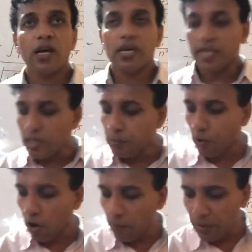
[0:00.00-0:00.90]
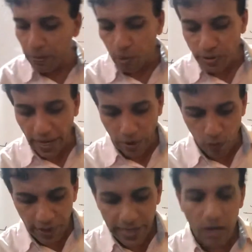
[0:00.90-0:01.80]
e problem not
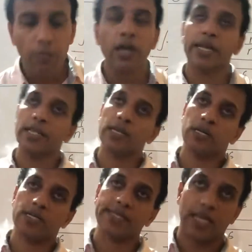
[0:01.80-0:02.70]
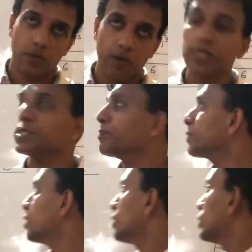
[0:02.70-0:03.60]
available in the syllabus.
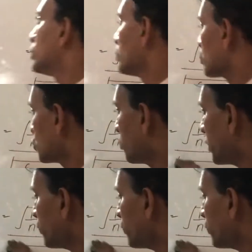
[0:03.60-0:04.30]
So, but we